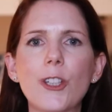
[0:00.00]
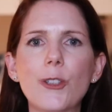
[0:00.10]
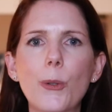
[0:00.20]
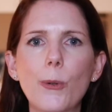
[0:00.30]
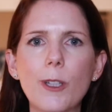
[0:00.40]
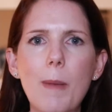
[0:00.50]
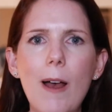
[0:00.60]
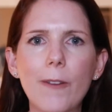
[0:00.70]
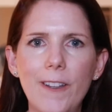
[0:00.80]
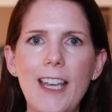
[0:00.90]
just talked
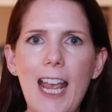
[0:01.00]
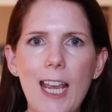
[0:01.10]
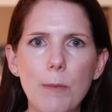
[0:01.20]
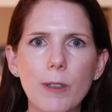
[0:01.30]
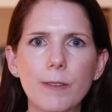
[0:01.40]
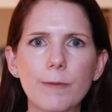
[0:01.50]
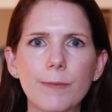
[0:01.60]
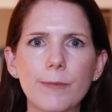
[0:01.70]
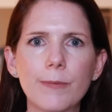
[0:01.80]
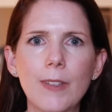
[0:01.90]
about the name.
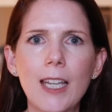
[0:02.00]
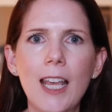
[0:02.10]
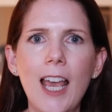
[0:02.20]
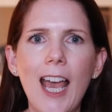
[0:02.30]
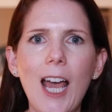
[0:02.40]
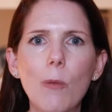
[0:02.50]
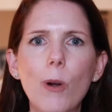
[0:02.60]
And